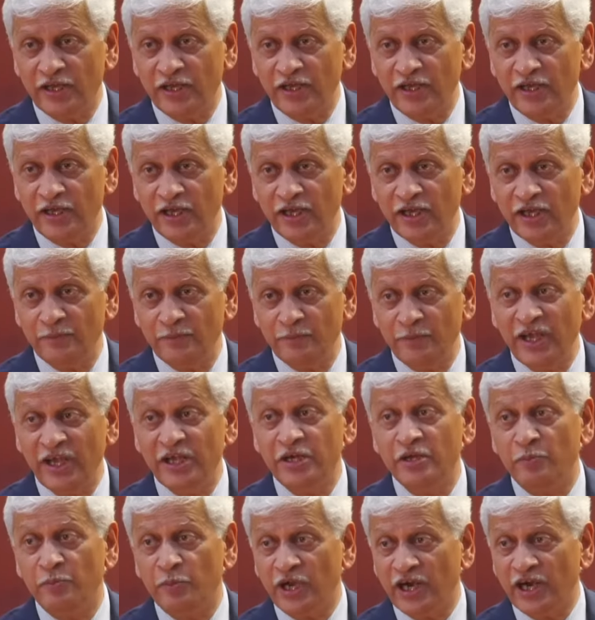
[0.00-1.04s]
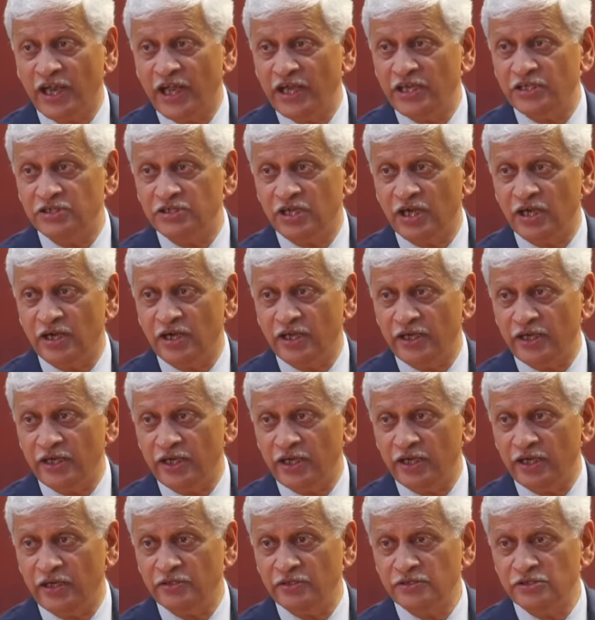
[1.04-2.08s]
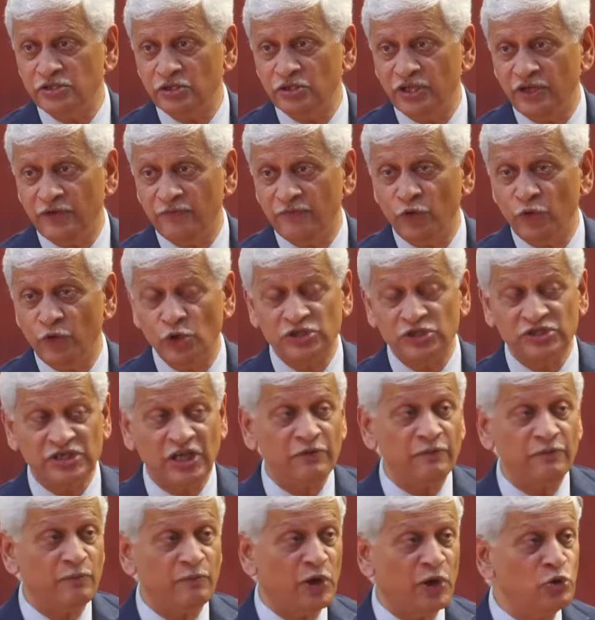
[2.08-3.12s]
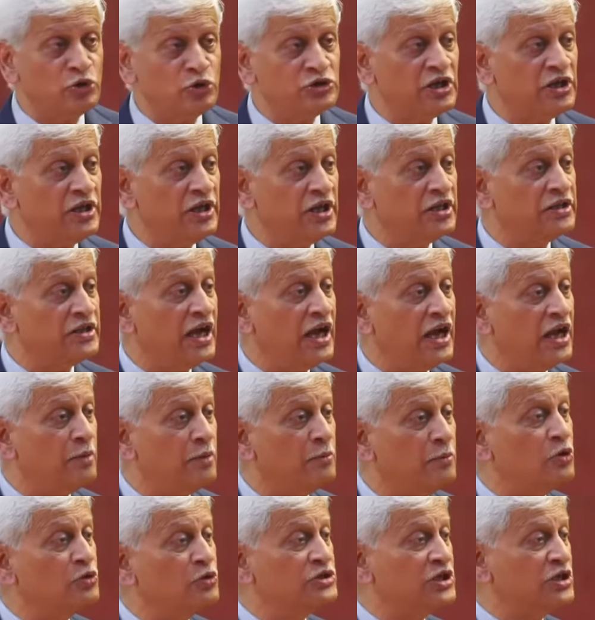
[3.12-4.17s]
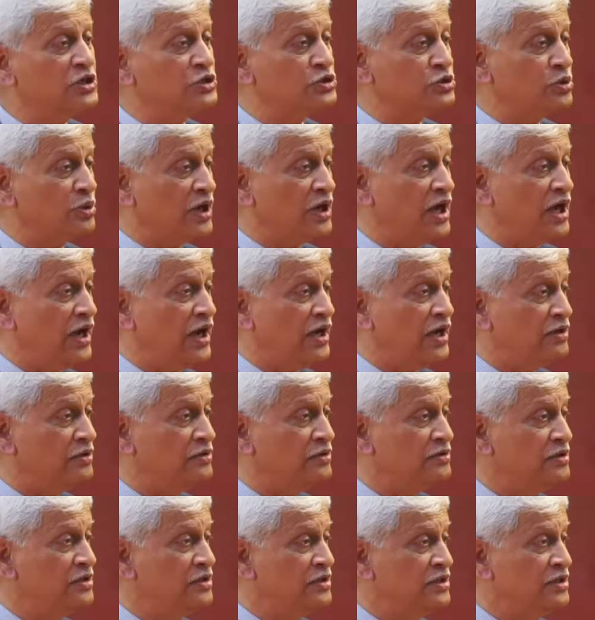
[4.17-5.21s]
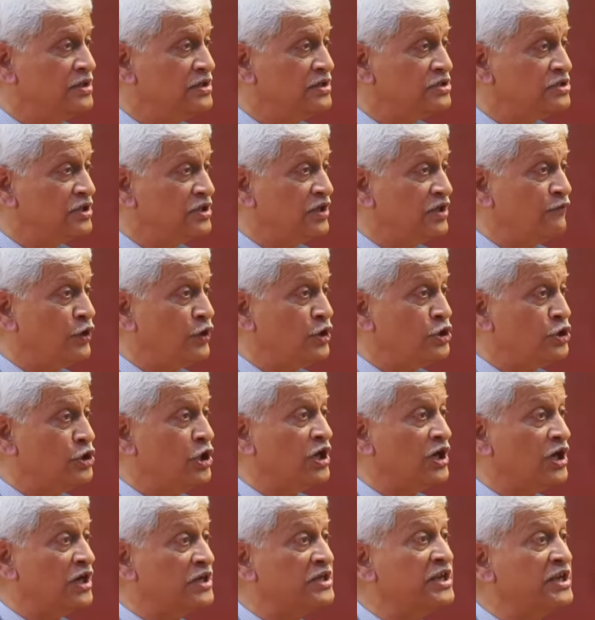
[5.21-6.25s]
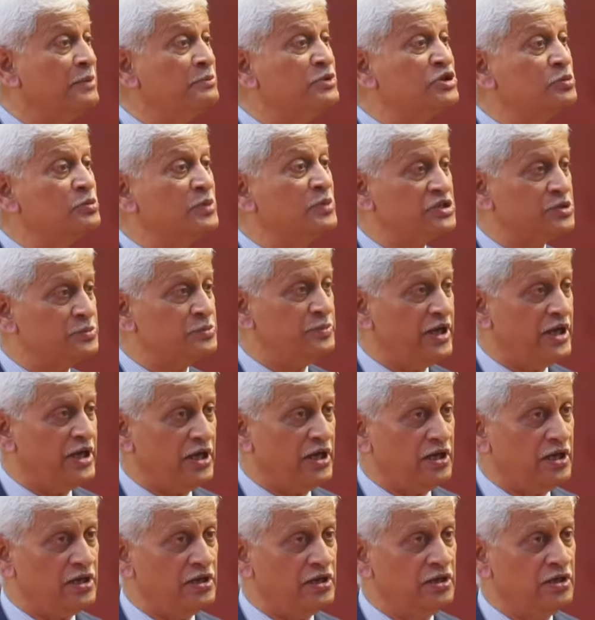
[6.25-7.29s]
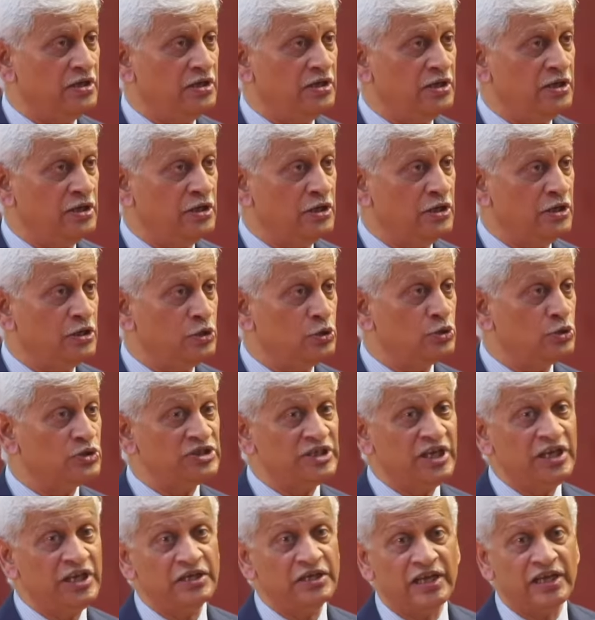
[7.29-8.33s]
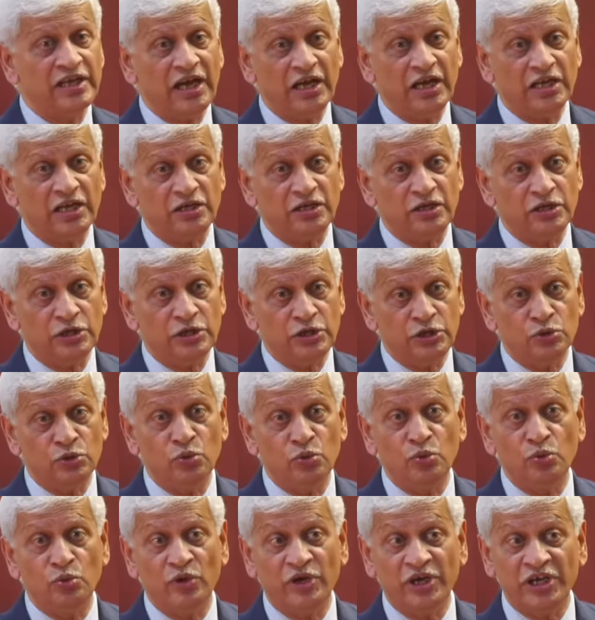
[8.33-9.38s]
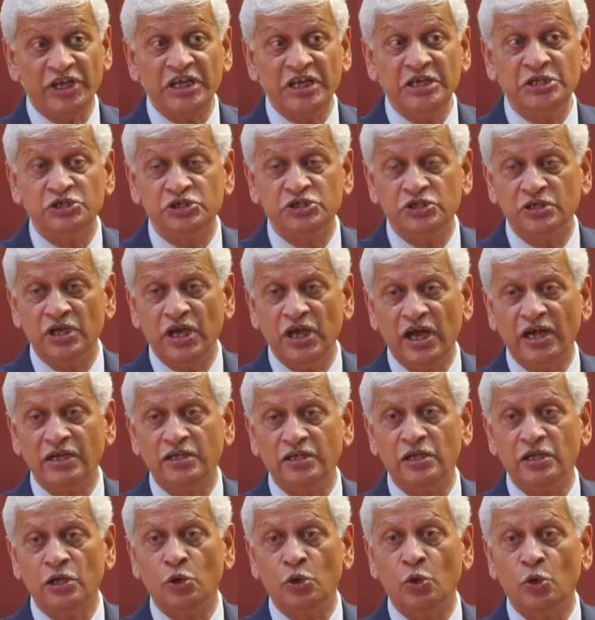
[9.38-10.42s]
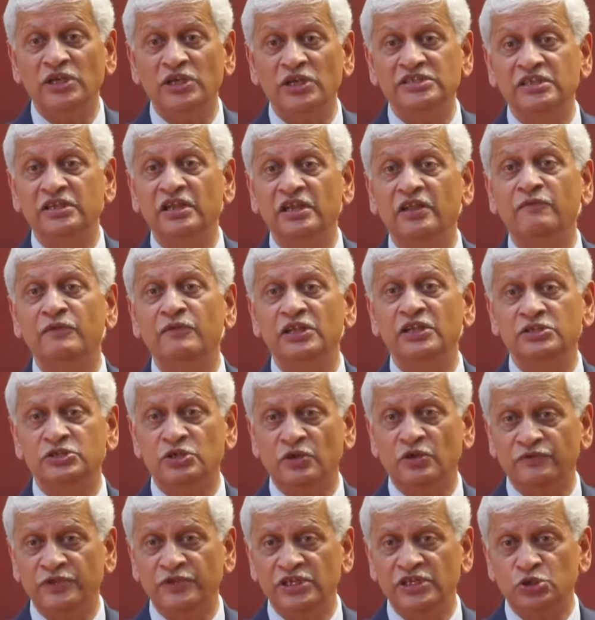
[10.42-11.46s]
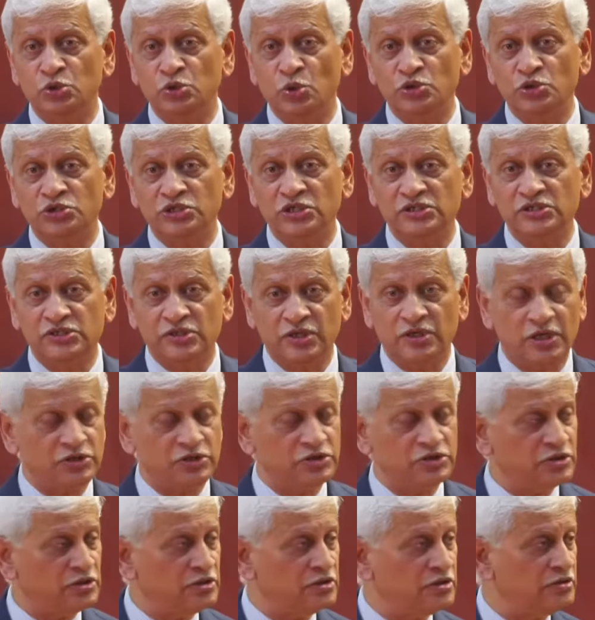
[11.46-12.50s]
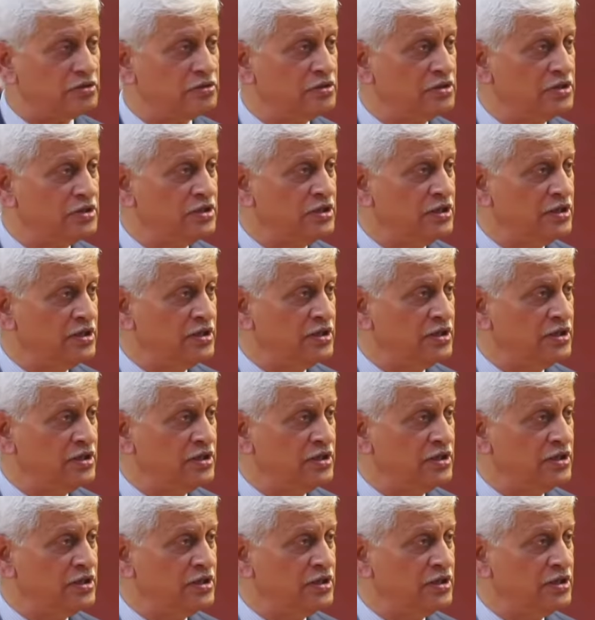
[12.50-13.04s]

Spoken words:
tene kahiye, pida parai jane rahi. So therefore, sarv bahujana hitaya bahujana sukhaya. So therefore, your attempts must be to see that you reach at the lowest levels of the social structure.